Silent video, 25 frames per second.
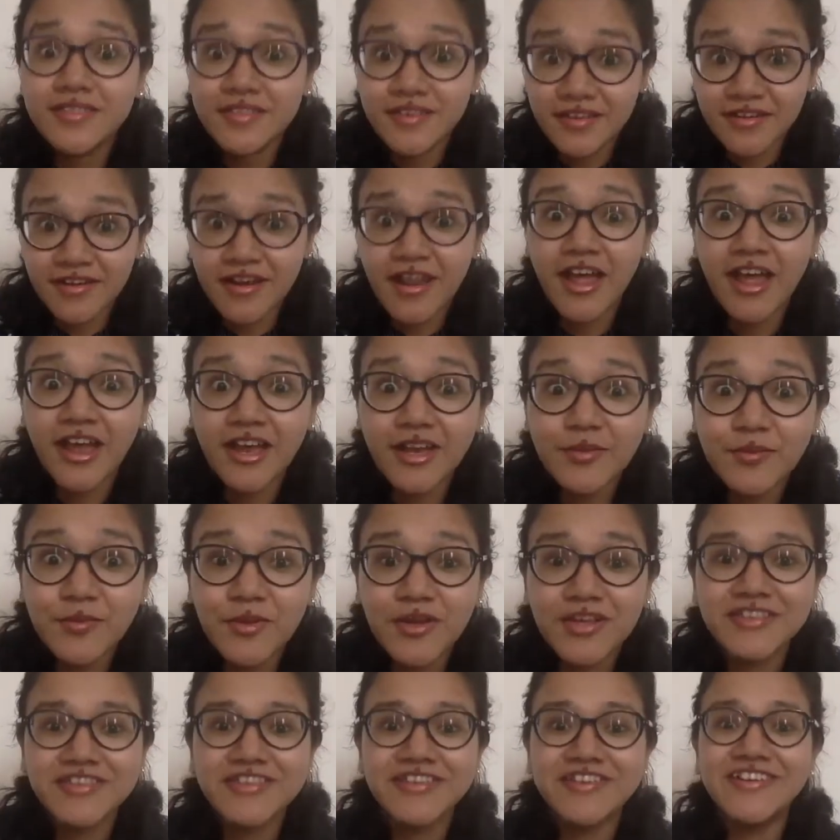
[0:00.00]

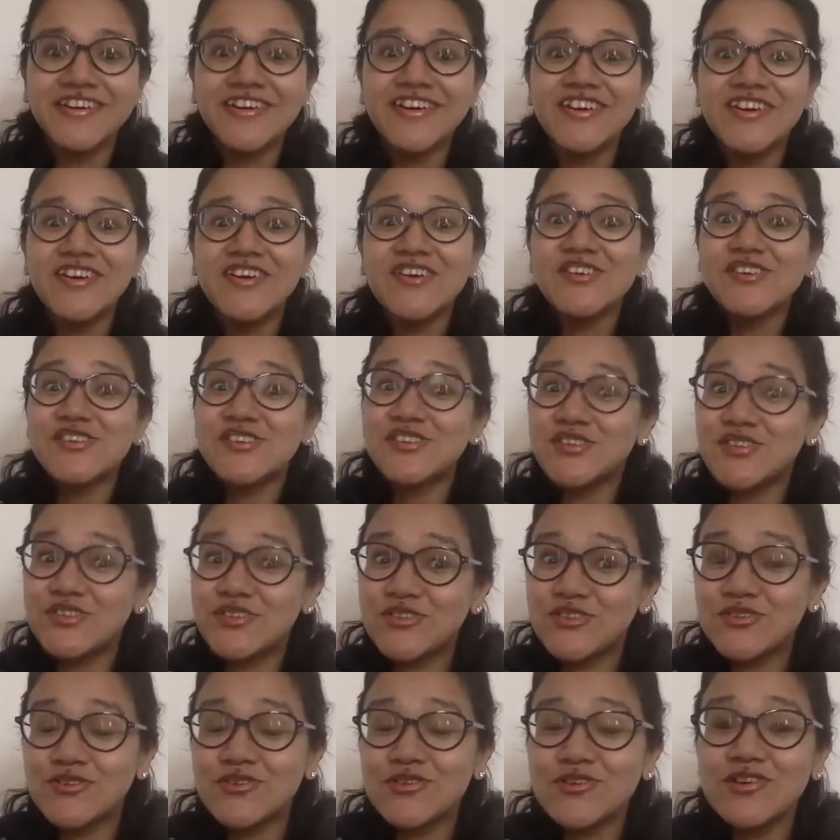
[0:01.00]
grandmother
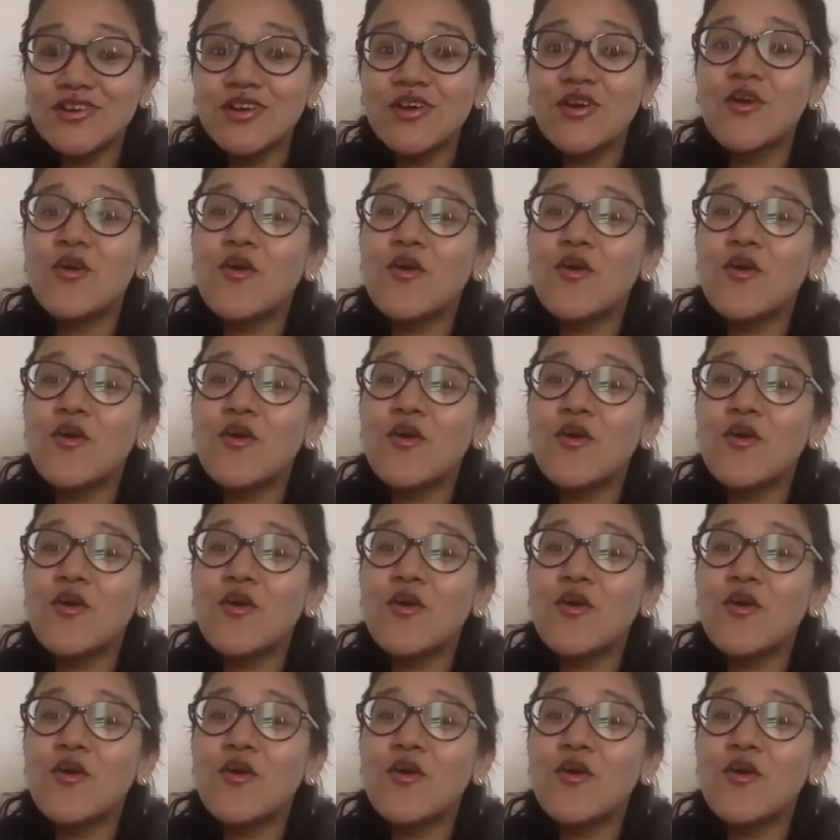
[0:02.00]
took